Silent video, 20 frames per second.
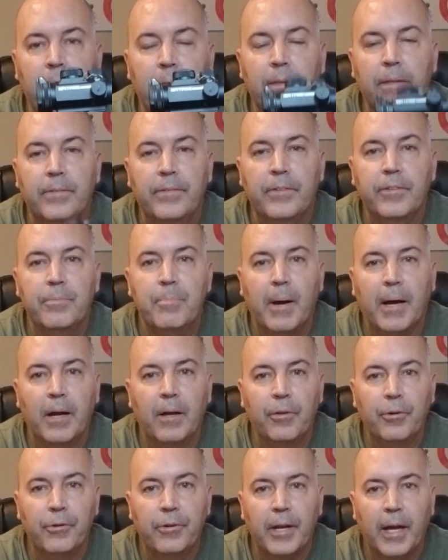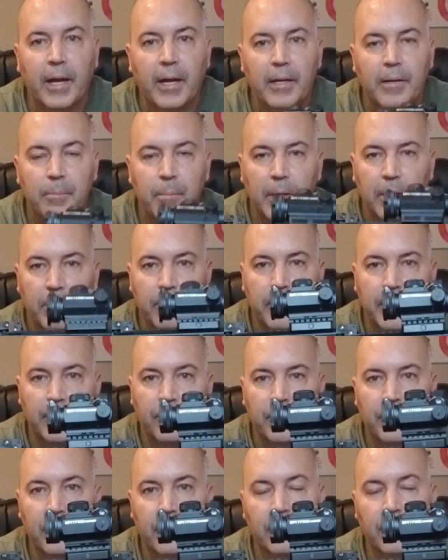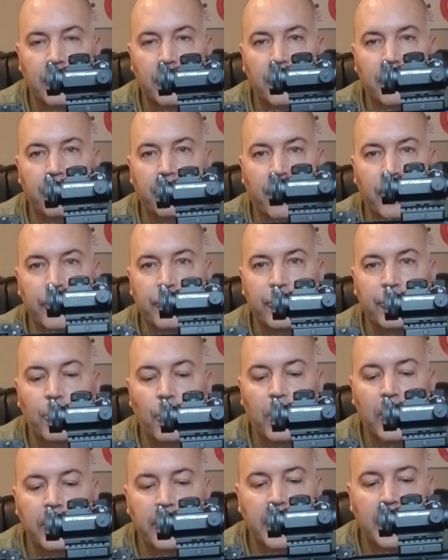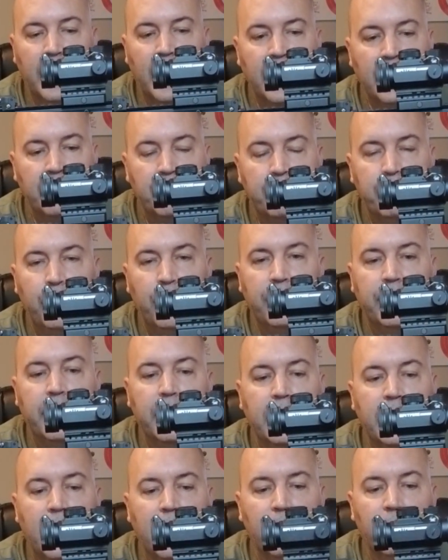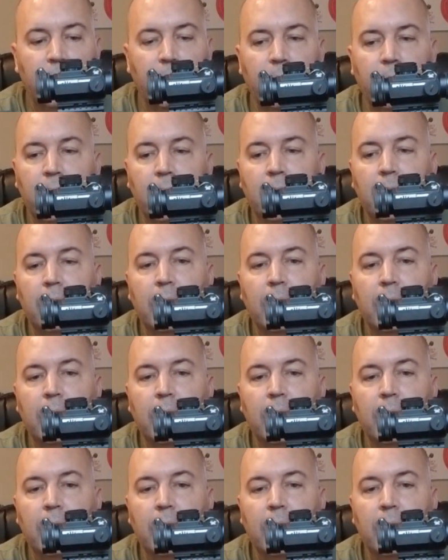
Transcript: This is my other 9mm, the first one that I put together.